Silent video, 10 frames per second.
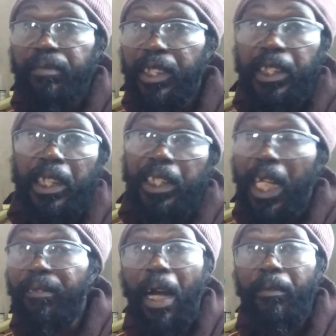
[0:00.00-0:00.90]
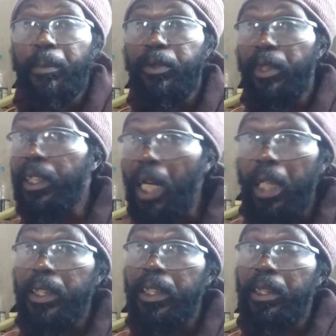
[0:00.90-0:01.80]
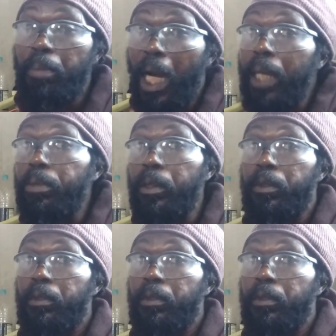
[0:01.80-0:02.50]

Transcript: of Jesus' life haven't been recorded in the Bible.